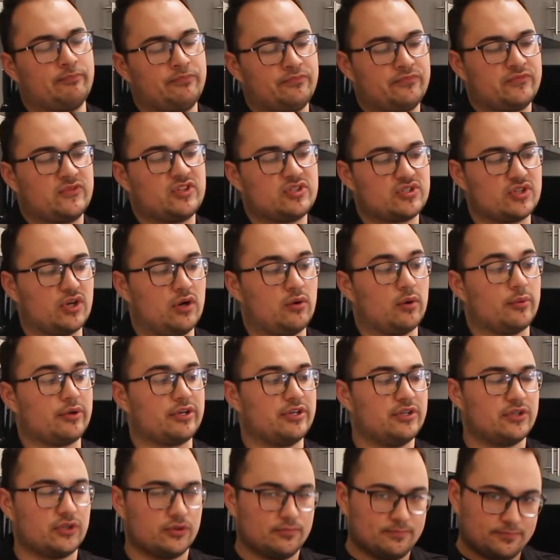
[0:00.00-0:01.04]
So what we're
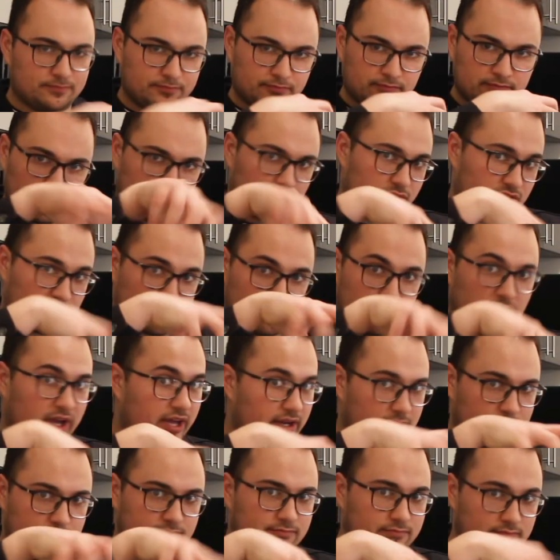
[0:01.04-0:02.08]
gonna do, we're gonna
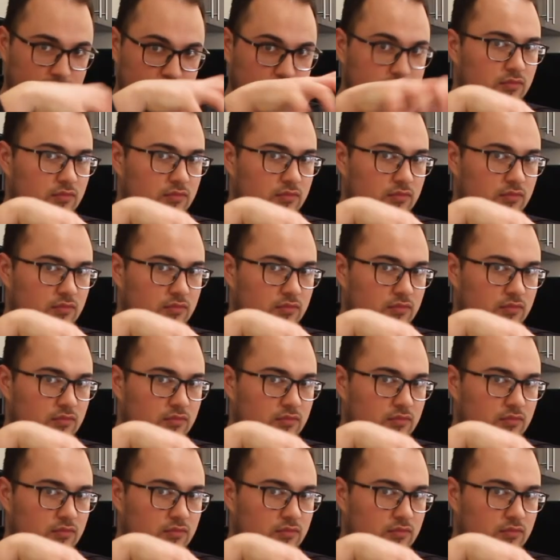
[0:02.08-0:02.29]
spread